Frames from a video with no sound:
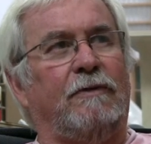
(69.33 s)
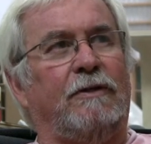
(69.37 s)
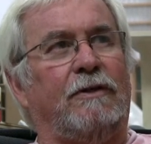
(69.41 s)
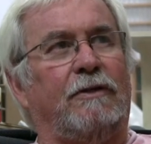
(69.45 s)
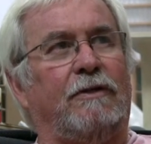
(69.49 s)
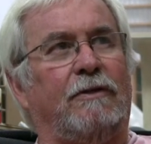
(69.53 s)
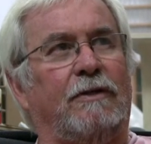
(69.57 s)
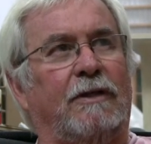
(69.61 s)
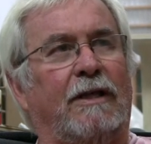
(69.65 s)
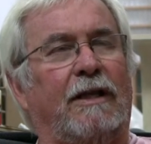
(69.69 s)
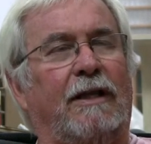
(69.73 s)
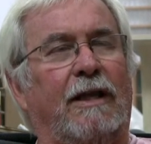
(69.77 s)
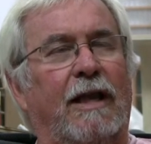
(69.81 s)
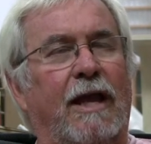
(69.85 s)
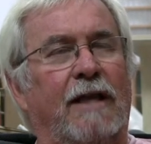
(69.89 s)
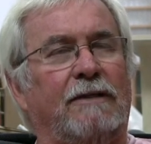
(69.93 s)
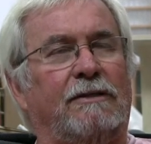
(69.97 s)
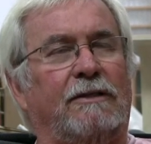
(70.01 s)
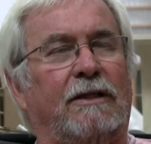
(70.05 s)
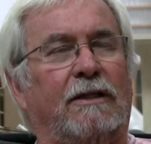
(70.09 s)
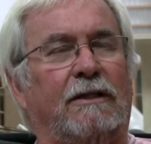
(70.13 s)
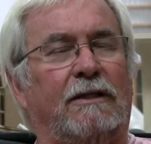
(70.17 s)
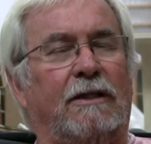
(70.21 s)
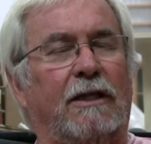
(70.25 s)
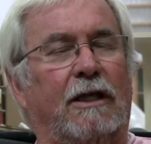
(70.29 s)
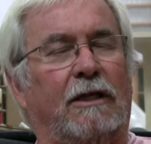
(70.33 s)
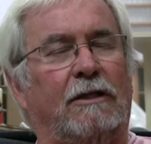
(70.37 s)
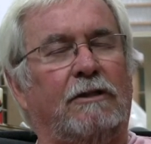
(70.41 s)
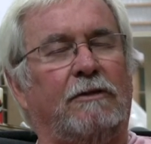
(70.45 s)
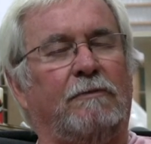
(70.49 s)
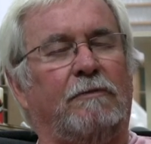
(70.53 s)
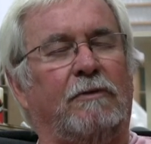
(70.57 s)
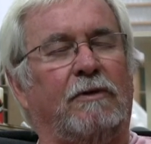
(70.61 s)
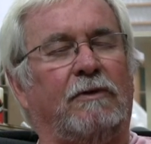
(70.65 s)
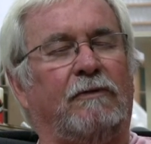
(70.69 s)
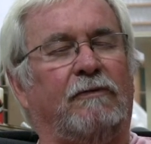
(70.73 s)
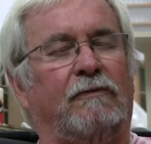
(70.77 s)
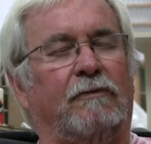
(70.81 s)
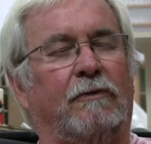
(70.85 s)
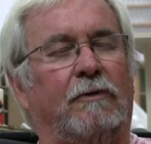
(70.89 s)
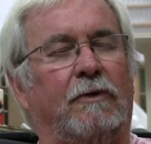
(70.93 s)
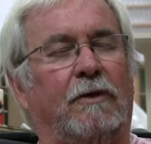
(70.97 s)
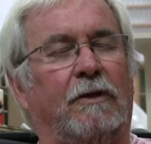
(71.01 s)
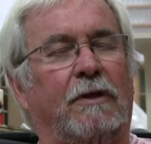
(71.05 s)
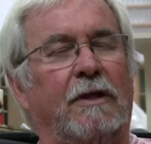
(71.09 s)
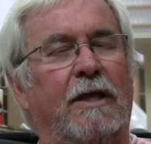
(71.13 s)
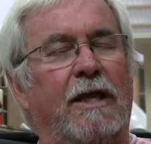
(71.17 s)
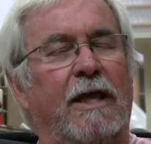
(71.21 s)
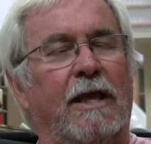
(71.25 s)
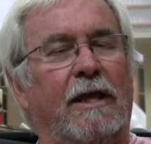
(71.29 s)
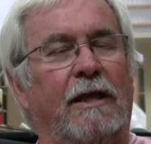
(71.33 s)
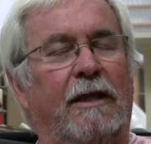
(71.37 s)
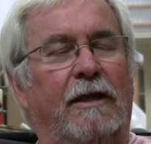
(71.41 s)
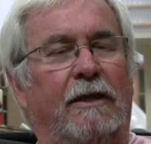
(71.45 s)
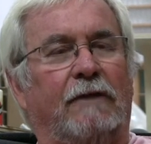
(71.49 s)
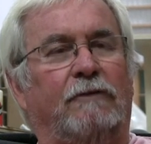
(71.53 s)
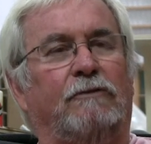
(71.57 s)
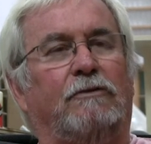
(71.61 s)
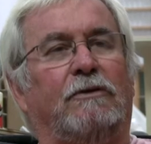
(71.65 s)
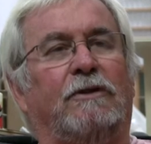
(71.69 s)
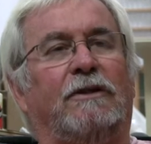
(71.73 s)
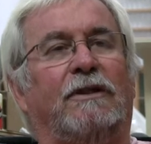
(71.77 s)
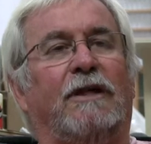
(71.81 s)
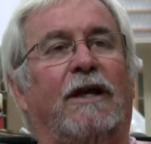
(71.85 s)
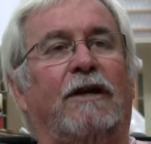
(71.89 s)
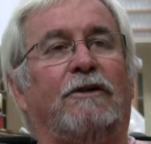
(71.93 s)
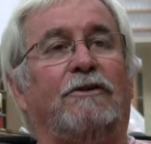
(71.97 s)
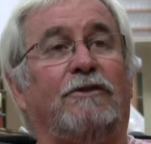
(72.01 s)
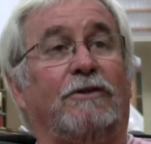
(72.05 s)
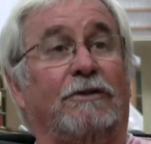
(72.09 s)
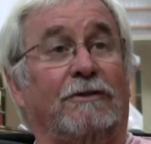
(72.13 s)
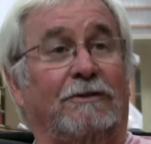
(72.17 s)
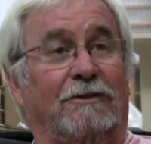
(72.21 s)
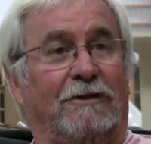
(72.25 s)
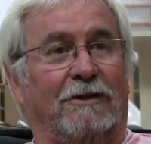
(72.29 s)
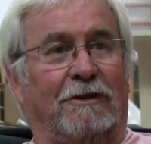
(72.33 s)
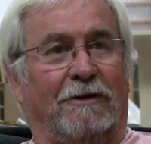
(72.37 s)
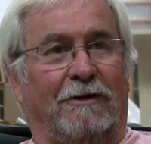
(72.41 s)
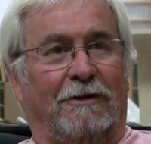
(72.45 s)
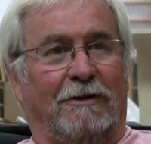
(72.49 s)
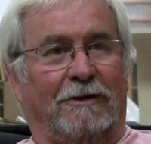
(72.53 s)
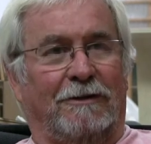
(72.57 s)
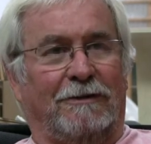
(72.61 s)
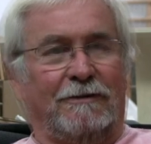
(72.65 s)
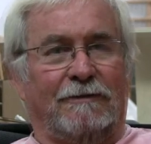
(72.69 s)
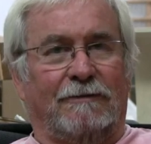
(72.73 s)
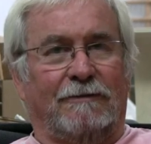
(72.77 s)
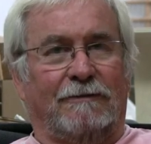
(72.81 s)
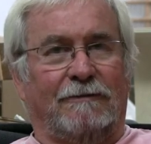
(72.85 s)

the classic textbook for introduction to art,